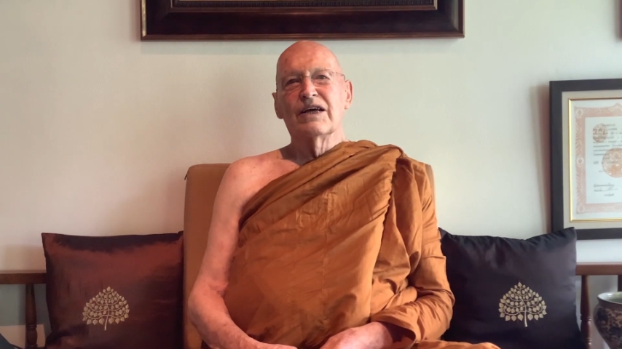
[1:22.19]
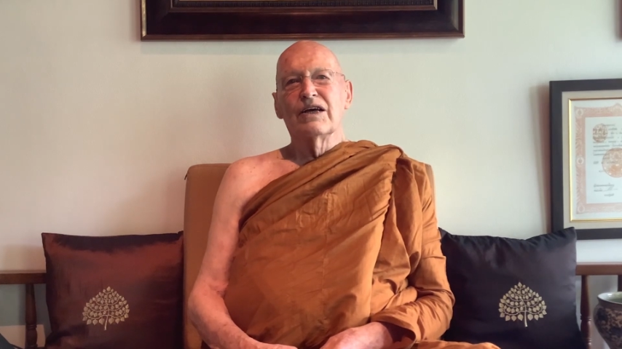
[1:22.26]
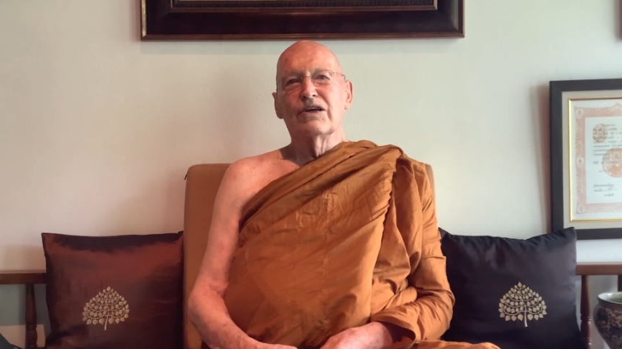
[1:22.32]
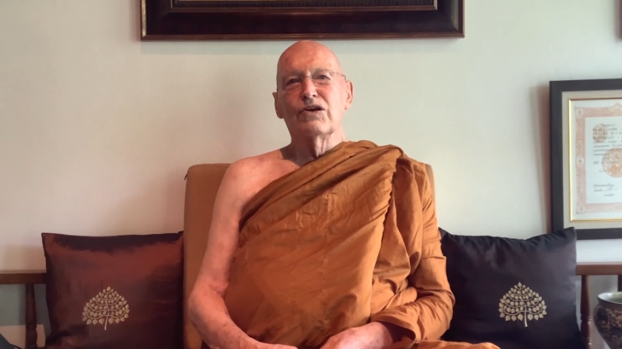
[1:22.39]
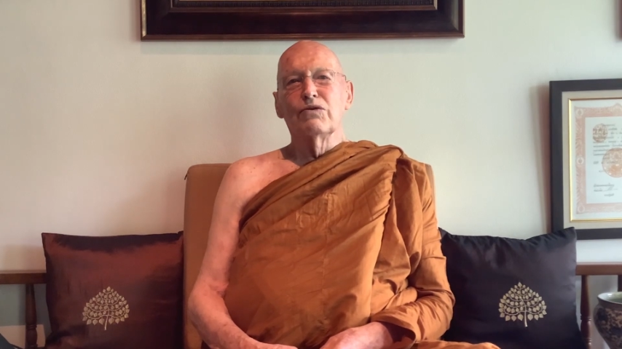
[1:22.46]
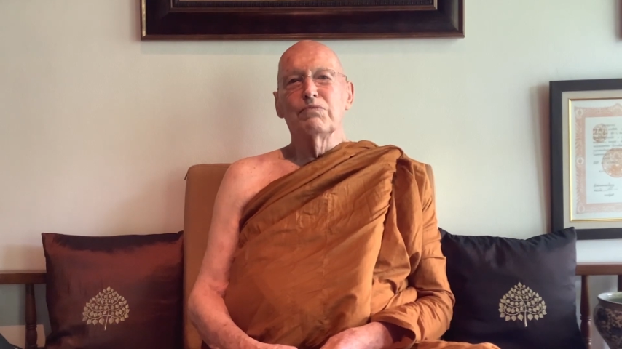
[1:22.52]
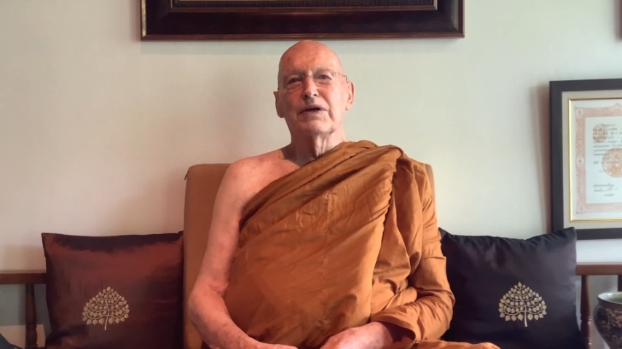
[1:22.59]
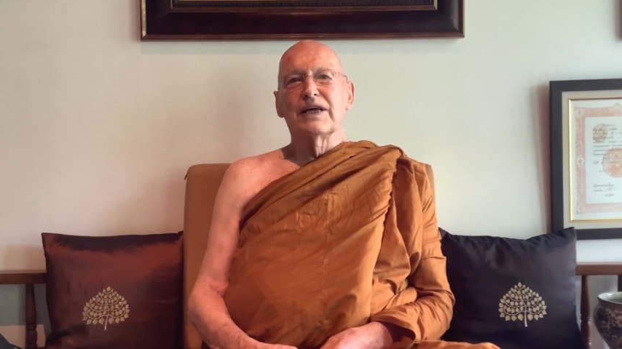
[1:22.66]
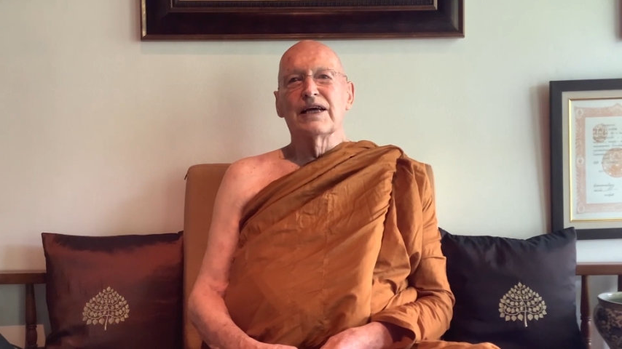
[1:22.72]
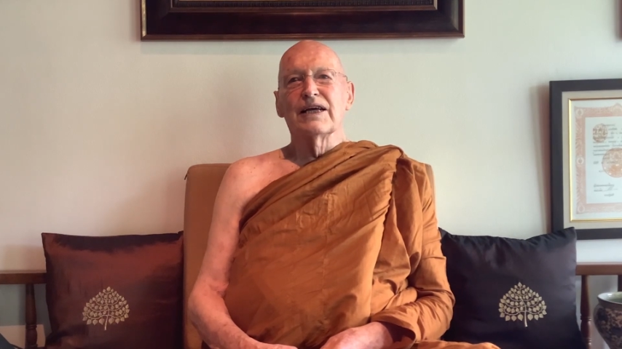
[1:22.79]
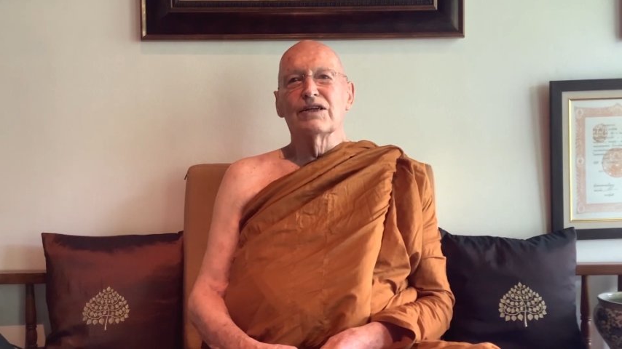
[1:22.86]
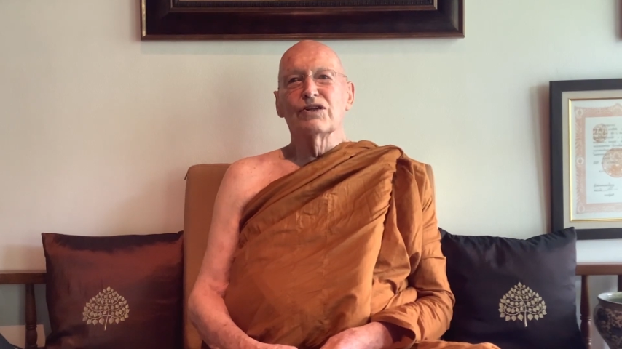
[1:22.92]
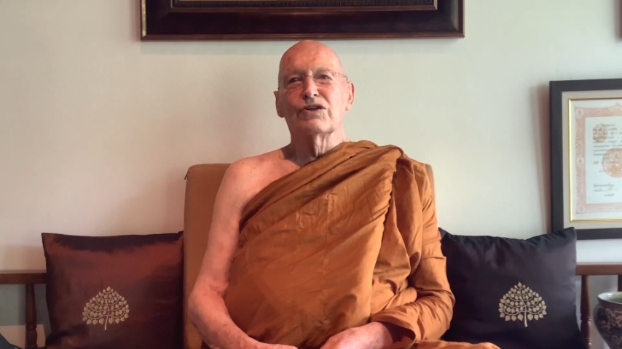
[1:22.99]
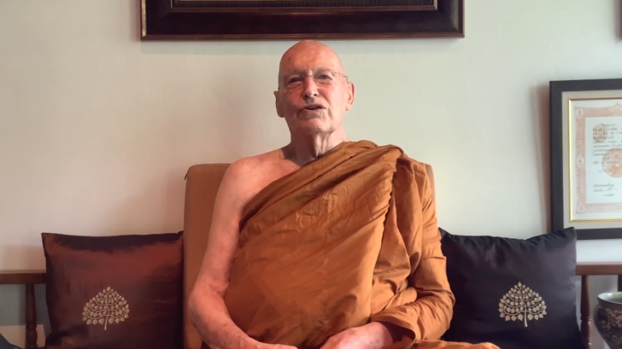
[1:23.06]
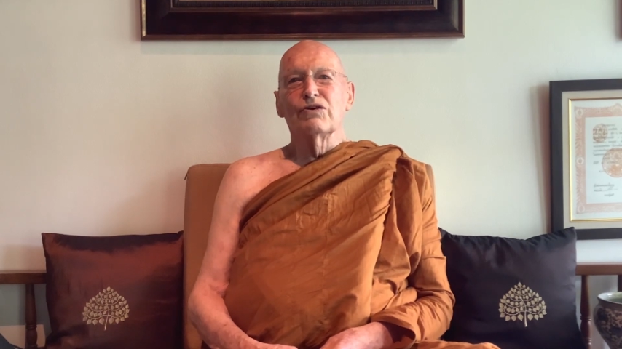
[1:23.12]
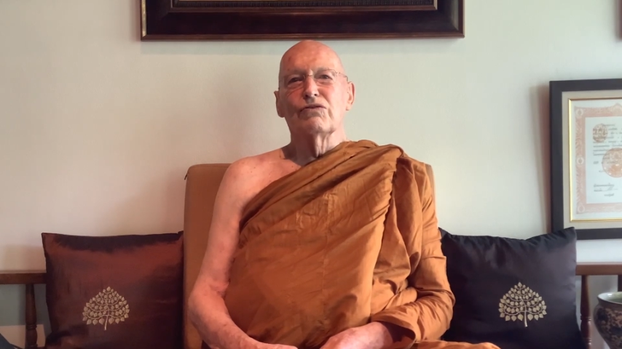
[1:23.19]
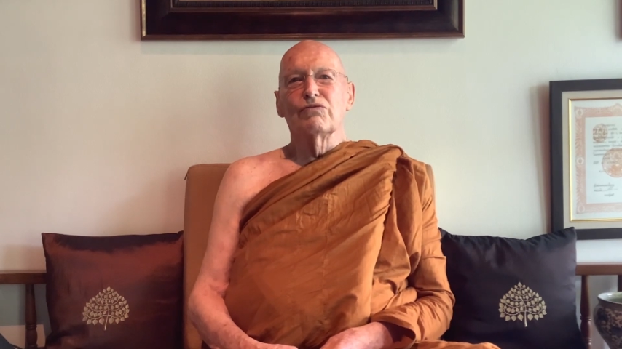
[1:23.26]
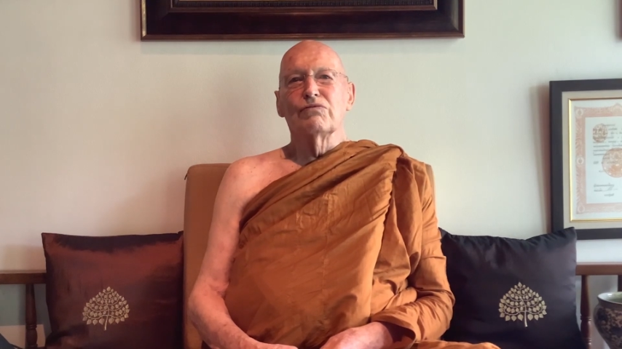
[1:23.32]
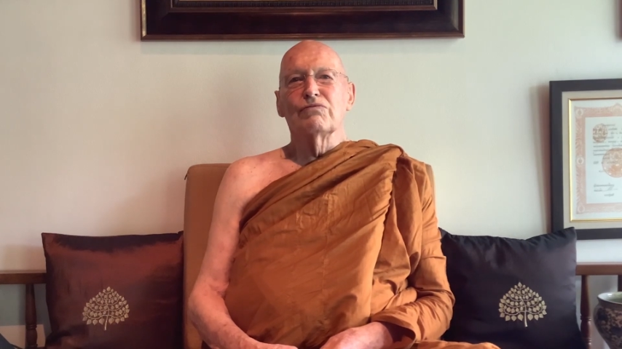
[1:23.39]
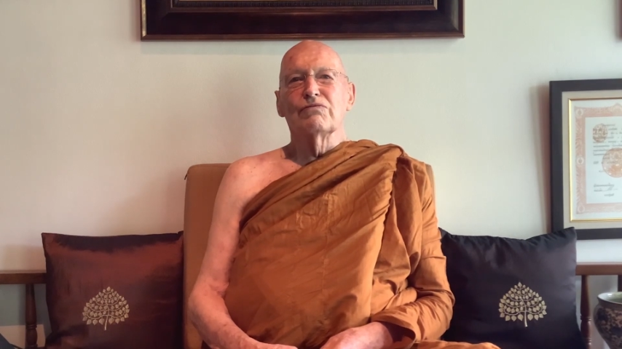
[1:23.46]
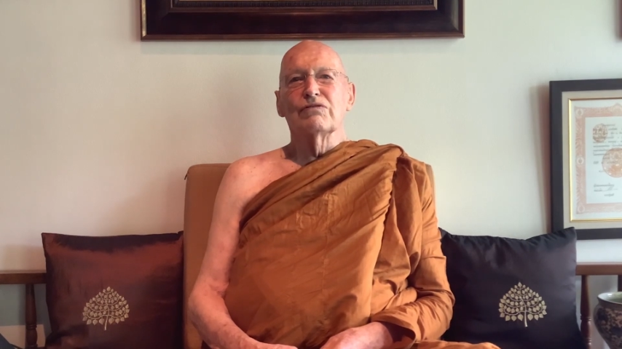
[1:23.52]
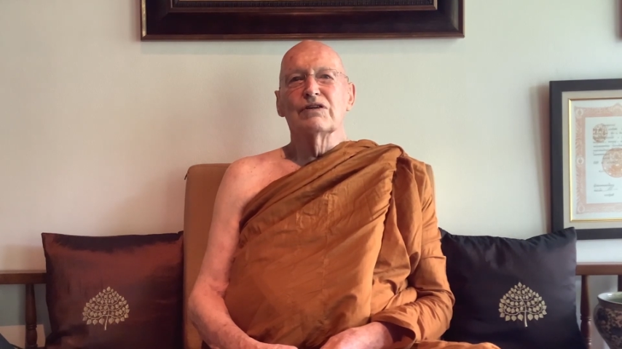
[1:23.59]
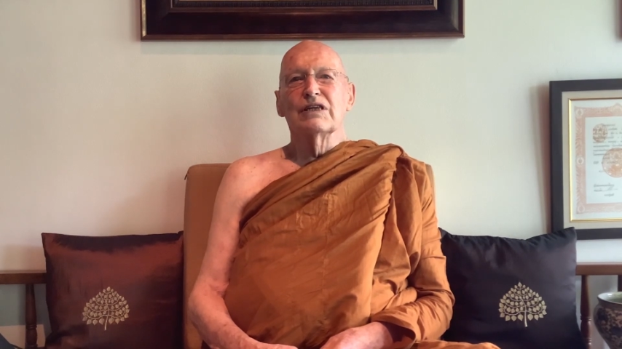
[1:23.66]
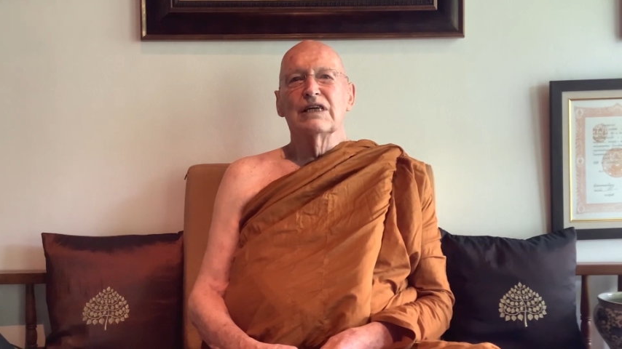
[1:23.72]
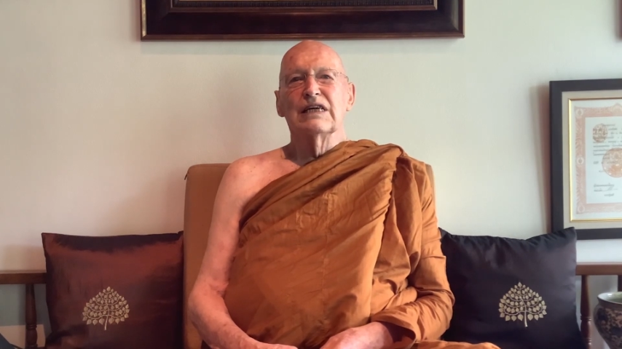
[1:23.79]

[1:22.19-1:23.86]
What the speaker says: you begin to